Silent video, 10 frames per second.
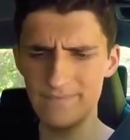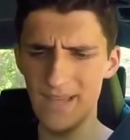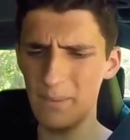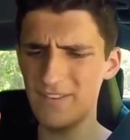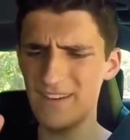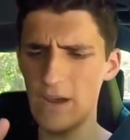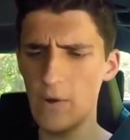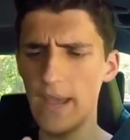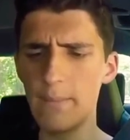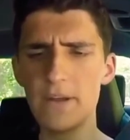I mean, it's like,
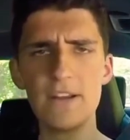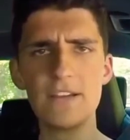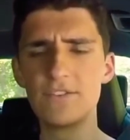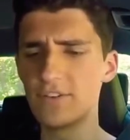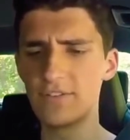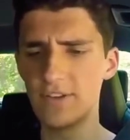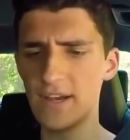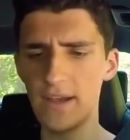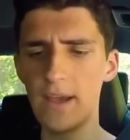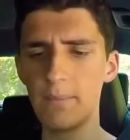okay, but it's just,
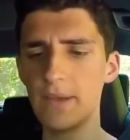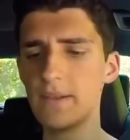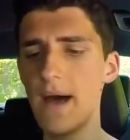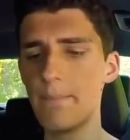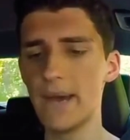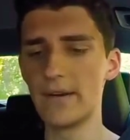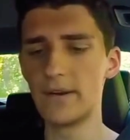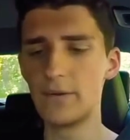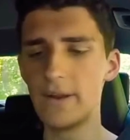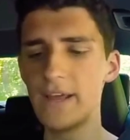it could be a lot better.
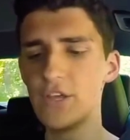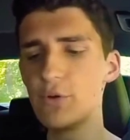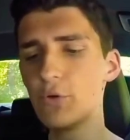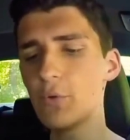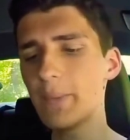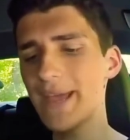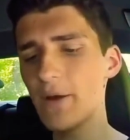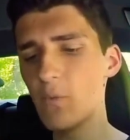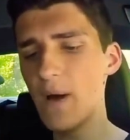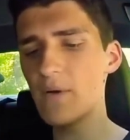And you want to make
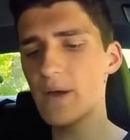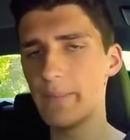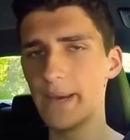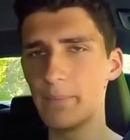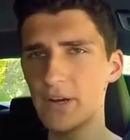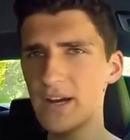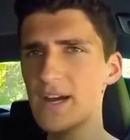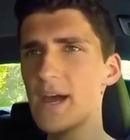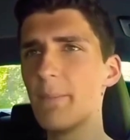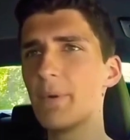it welcoming. Put a
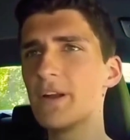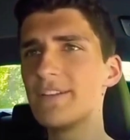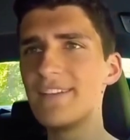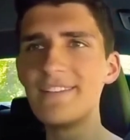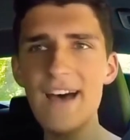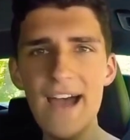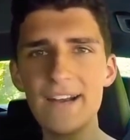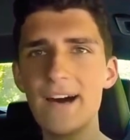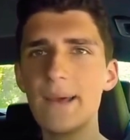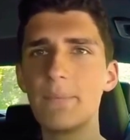design
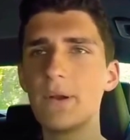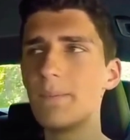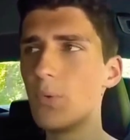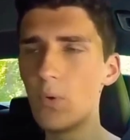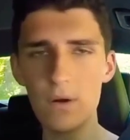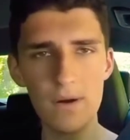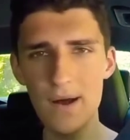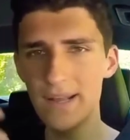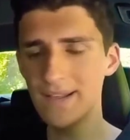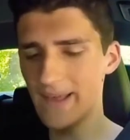on it, put a border
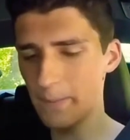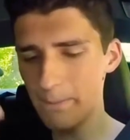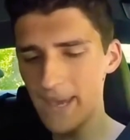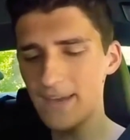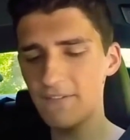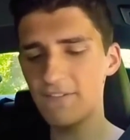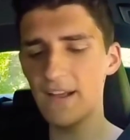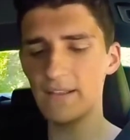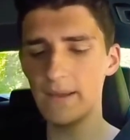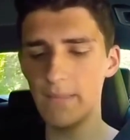on it, like make it
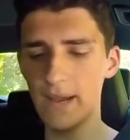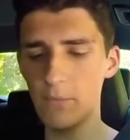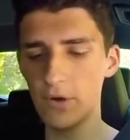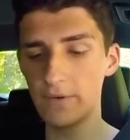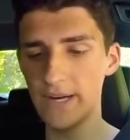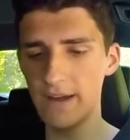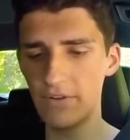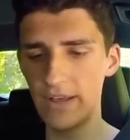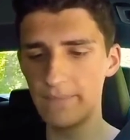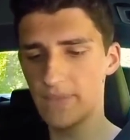friendly, make them want to read
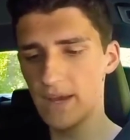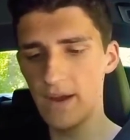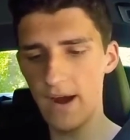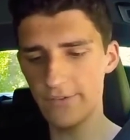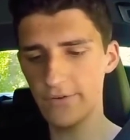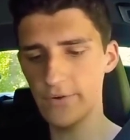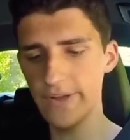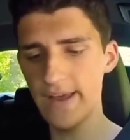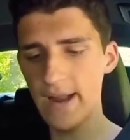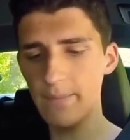everything. All right,
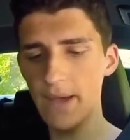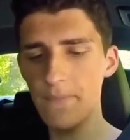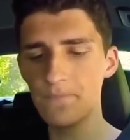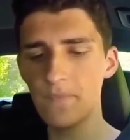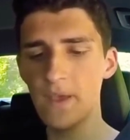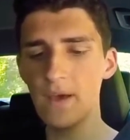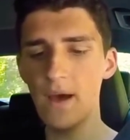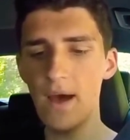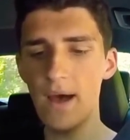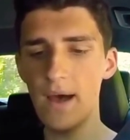scrolling down a bit.
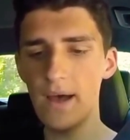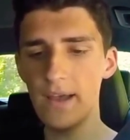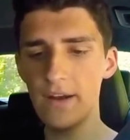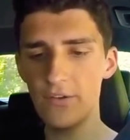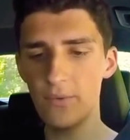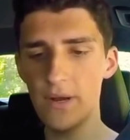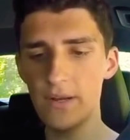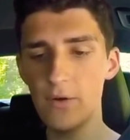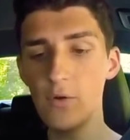Here's one.